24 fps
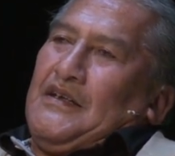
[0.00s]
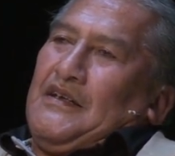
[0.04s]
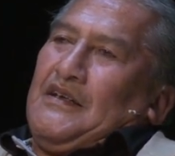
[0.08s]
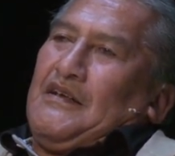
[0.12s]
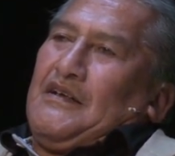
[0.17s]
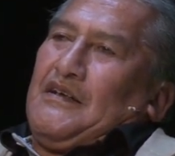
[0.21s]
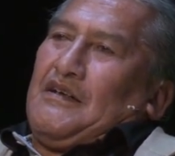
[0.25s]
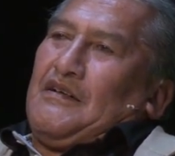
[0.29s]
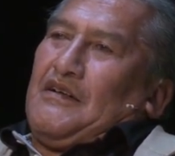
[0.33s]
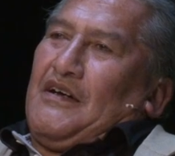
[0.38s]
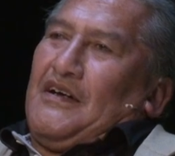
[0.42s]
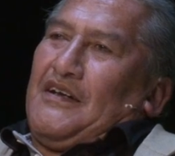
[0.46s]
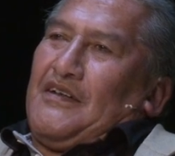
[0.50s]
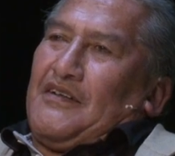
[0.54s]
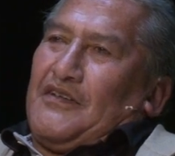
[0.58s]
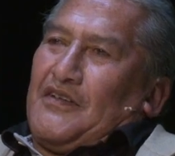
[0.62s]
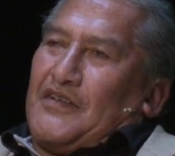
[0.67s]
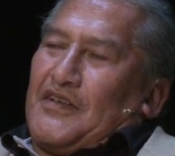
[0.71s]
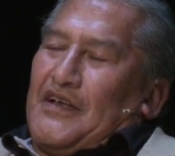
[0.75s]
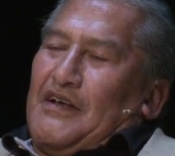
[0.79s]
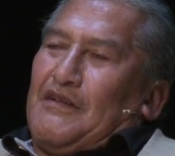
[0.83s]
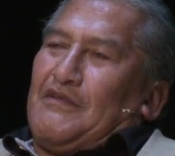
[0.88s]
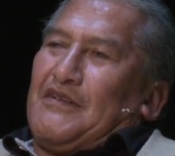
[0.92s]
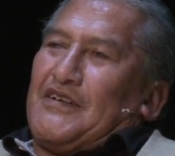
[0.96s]

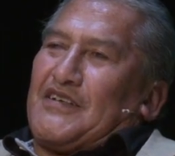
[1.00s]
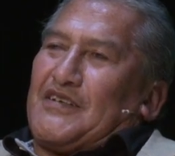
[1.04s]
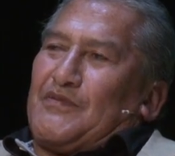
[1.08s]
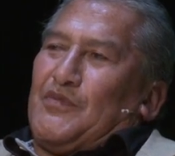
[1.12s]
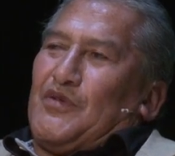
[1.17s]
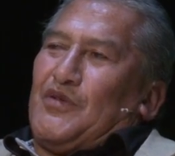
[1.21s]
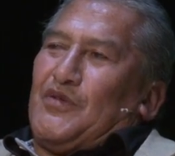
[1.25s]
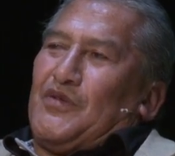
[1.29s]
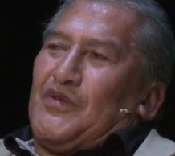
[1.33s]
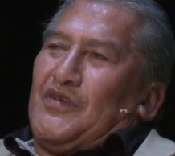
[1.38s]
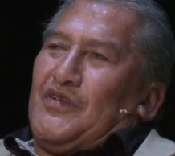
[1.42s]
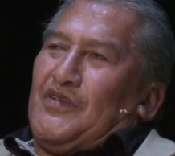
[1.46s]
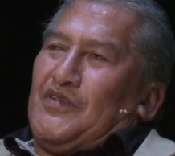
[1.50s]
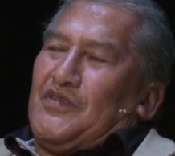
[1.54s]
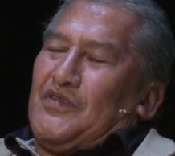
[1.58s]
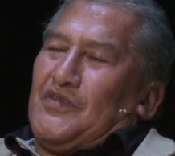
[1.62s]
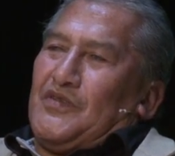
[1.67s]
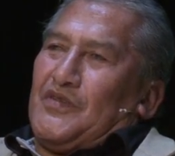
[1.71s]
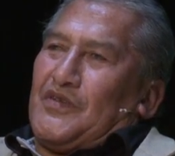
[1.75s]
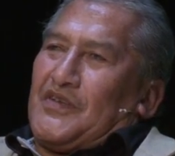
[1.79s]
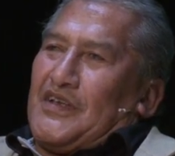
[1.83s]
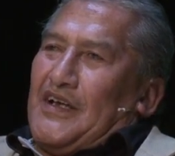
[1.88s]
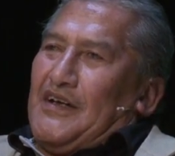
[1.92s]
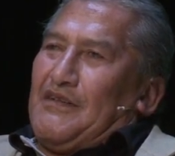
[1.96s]
although we're small,
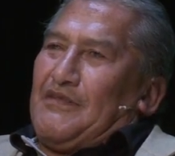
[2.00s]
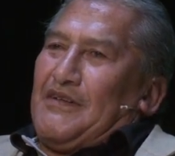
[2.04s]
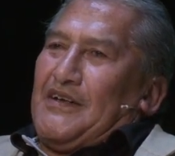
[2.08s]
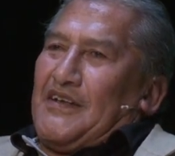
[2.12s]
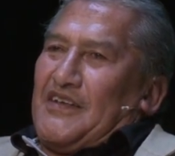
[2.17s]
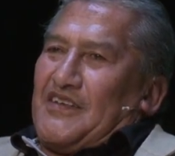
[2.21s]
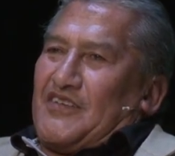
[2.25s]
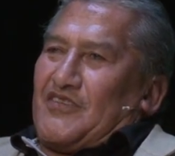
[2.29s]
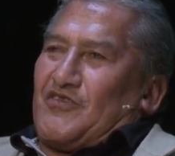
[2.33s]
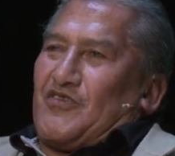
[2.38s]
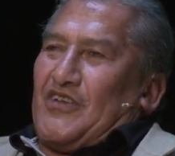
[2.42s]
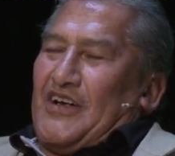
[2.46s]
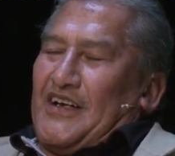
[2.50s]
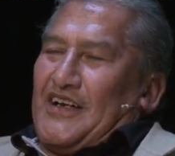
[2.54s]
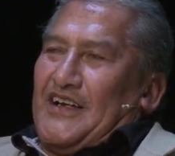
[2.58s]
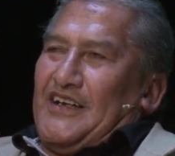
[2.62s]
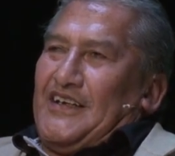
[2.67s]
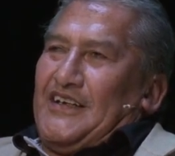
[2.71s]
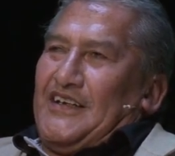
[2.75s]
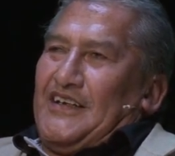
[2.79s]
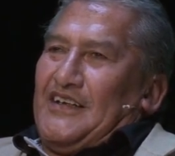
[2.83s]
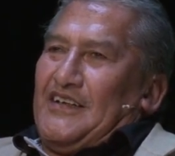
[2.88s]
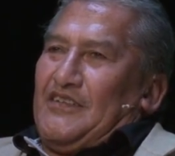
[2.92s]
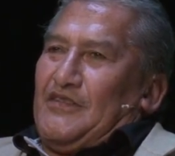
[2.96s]
although we're struggling,
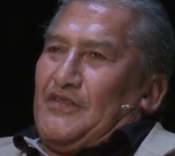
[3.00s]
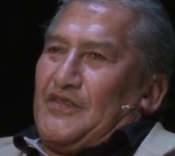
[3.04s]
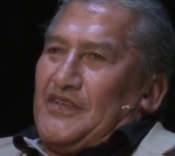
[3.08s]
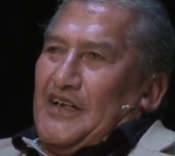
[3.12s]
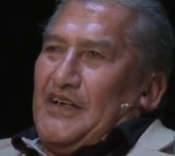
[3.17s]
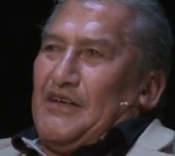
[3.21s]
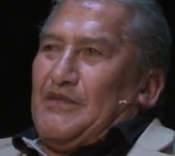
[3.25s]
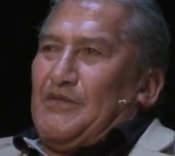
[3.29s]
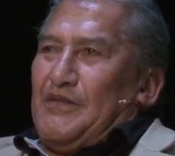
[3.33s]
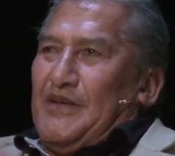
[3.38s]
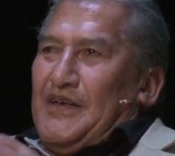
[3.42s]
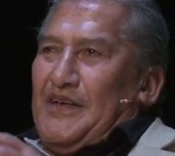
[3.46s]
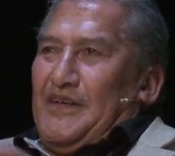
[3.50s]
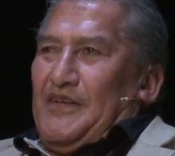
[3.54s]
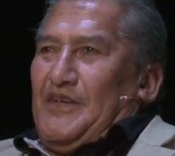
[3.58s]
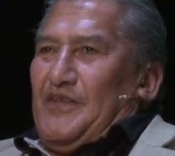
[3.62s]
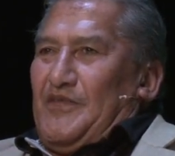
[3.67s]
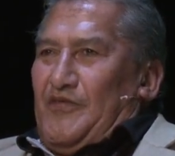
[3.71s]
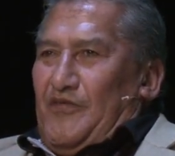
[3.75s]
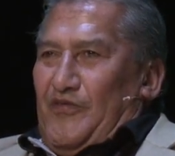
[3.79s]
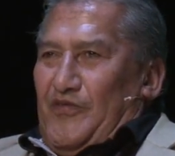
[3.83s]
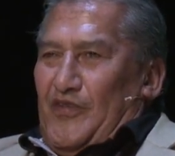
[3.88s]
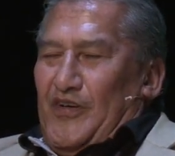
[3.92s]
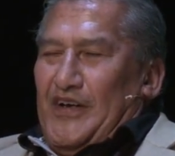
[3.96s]
although we're
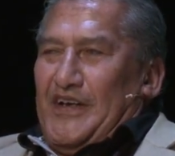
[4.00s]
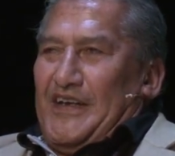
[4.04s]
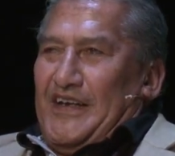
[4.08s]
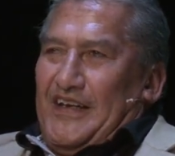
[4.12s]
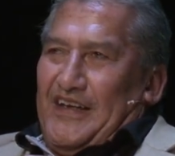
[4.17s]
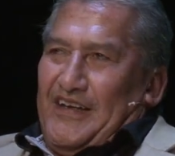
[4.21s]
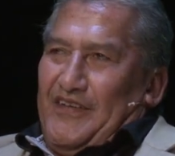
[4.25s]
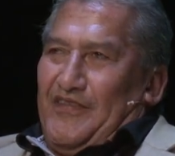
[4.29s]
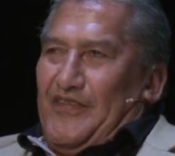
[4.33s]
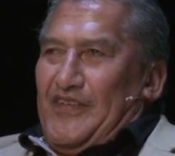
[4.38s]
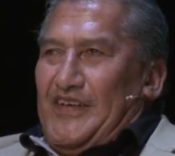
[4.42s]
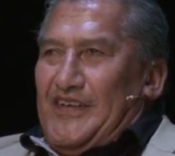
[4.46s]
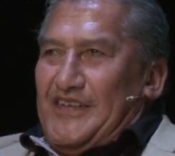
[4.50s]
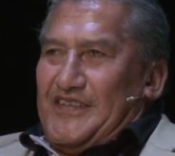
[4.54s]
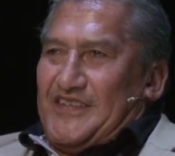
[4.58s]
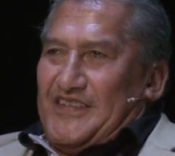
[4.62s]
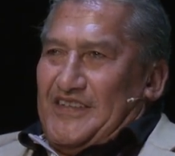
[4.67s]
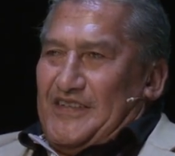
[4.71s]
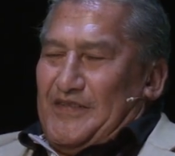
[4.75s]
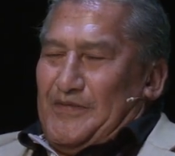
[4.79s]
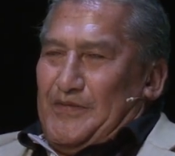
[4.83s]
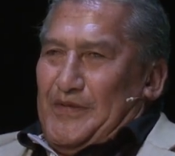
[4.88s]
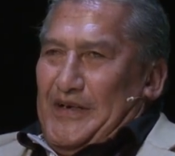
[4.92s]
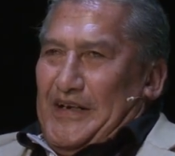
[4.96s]
fighting every inch of the
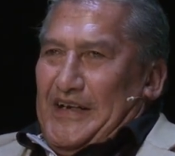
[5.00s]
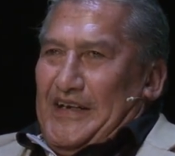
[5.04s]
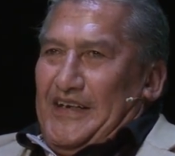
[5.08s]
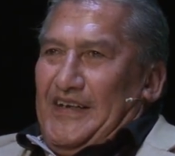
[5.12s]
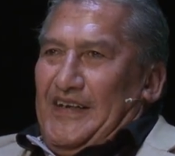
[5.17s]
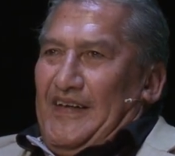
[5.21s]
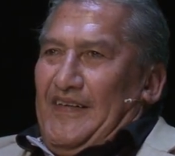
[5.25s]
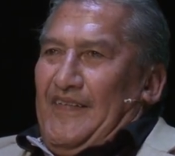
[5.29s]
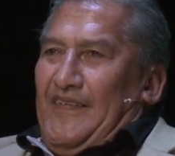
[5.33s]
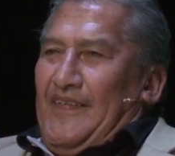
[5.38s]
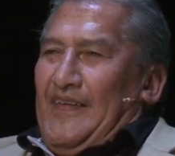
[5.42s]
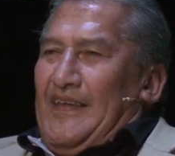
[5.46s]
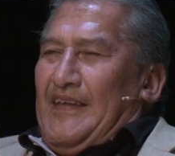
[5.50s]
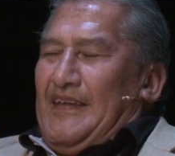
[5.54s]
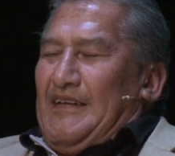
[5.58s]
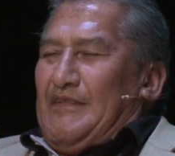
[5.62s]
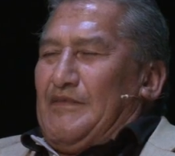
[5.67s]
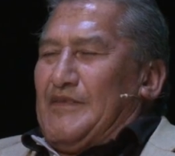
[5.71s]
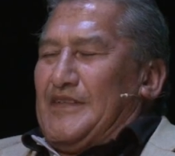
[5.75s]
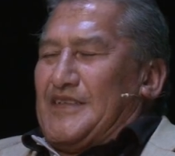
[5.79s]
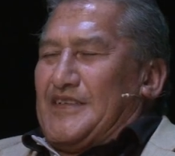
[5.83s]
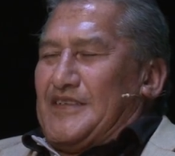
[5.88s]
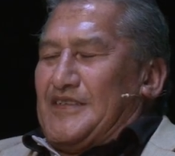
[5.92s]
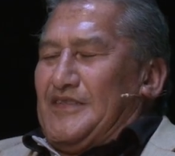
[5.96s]
way, we're
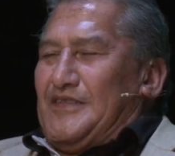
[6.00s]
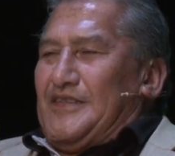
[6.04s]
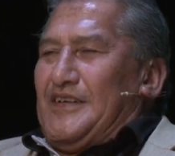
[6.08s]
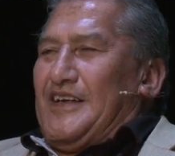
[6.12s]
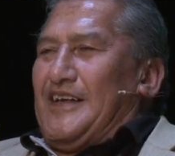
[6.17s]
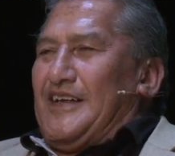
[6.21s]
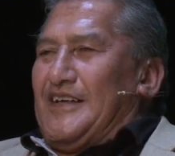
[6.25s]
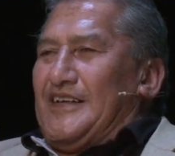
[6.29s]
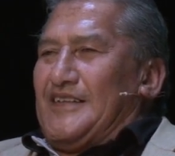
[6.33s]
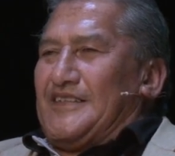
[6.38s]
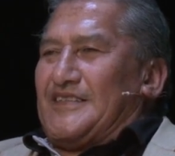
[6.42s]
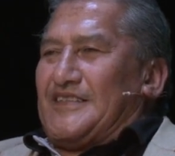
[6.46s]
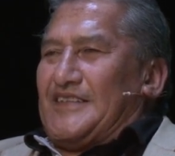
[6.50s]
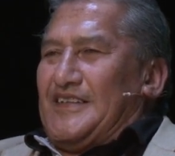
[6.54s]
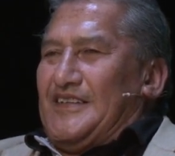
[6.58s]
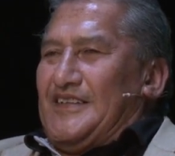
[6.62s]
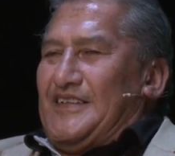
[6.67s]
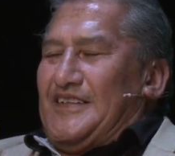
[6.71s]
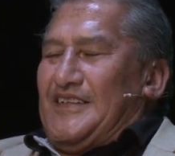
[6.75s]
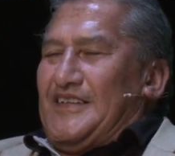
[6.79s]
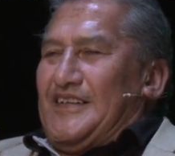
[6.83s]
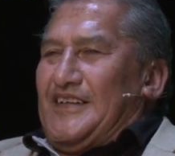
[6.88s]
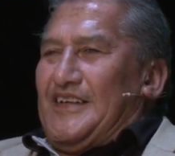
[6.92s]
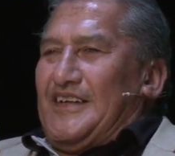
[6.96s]
still leaders in
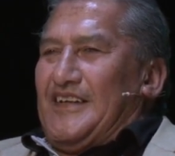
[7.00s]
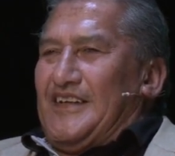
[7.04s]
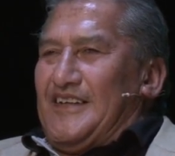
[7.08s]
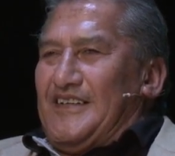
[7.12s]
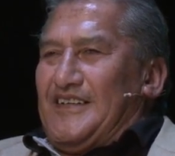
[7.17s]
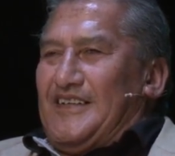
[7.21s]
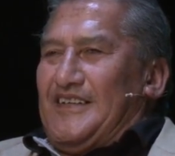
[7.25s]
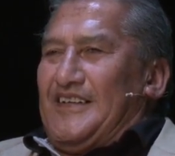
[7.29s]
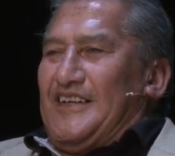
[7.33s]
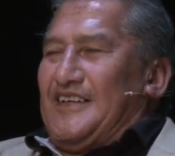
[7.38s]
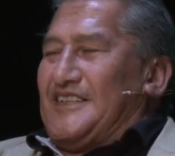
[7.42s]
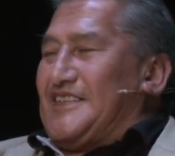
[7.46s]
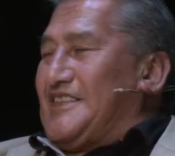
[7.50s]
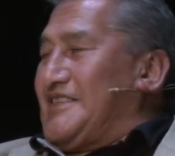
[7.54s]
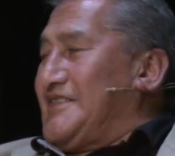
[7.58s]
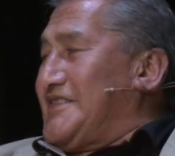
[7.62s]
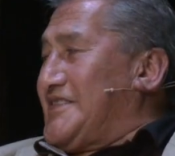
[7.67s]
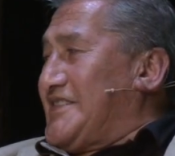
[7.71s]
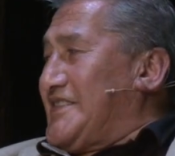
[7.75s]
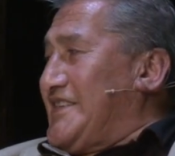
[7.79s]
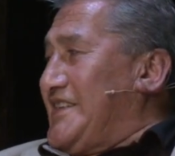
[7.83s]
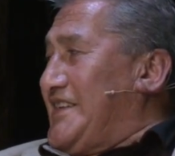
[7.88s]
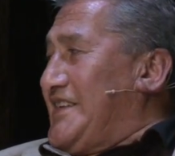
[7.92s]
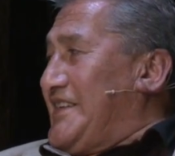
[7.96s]
the international
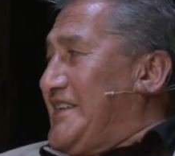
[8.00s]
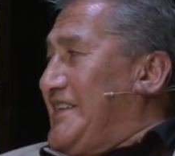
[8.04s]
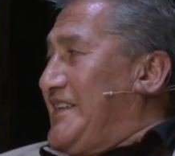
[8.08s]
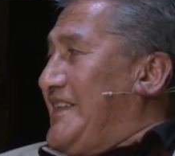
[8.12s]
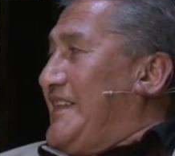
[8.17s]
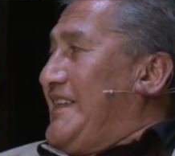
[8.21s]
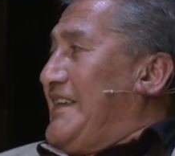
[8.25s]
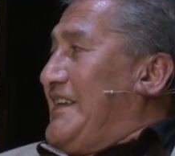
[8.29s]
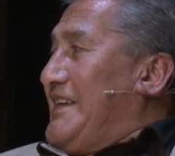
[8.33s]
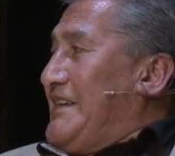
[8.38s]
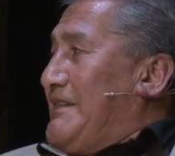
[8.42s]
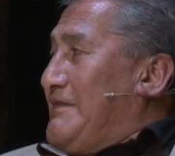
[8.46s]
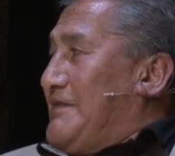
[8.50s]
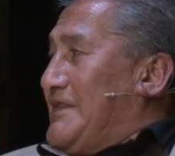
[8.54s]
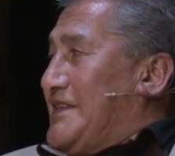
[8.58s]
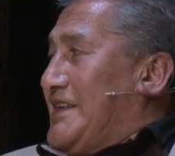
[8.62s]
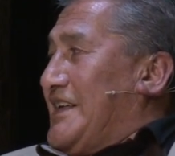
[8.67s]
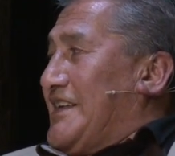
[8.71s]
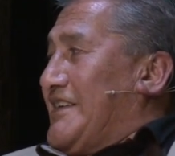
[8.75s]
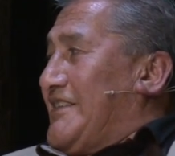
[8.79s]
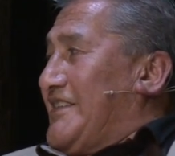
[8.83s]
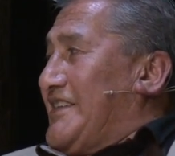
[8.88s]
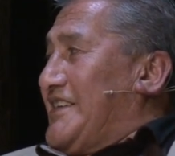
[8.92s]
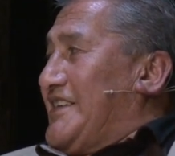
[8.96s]
scene with
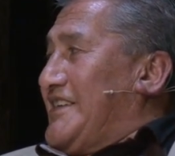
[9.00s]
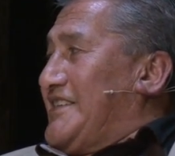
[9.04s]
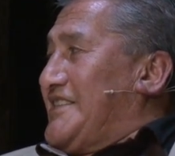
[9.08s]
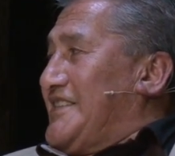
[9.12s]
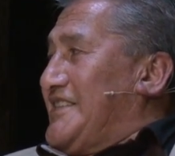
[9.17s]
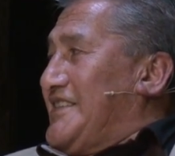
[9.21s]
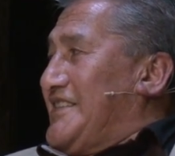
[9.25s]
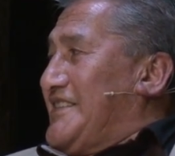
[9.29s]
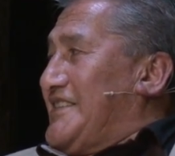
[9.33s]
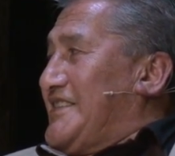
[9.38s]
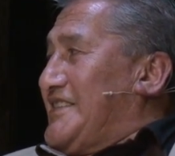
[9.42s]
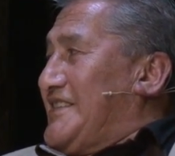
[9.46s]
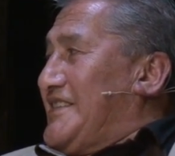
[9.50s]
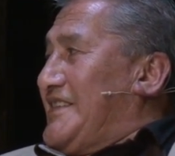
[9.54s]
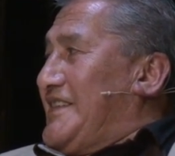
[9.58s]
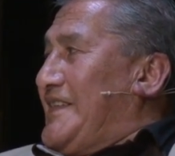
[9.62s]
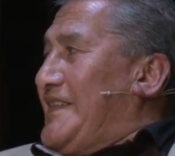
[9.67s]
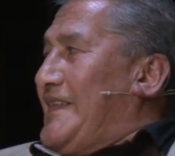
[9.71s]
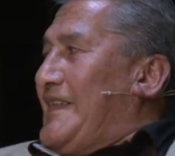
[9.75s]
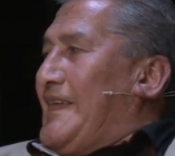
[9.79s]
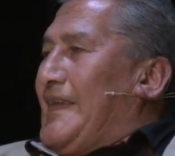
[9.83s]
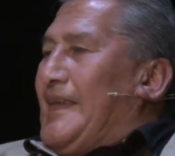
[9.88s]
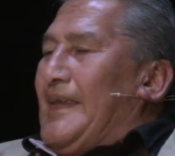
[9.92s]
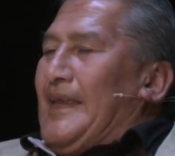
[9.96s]
other Indigenous.
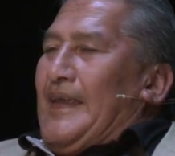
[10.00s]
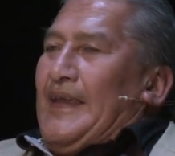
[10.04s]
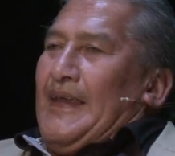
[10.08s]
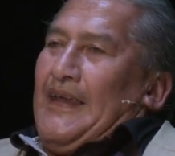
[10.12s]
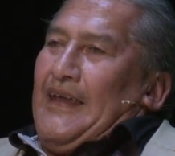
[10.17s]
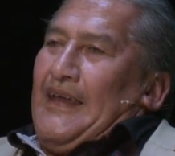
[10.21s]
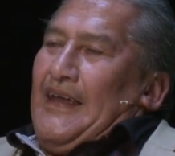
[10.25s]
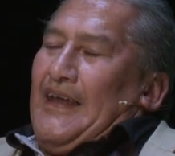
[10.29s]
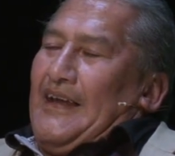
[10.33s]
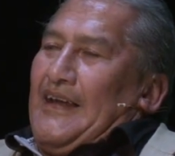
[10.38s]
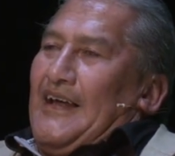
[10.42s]
And other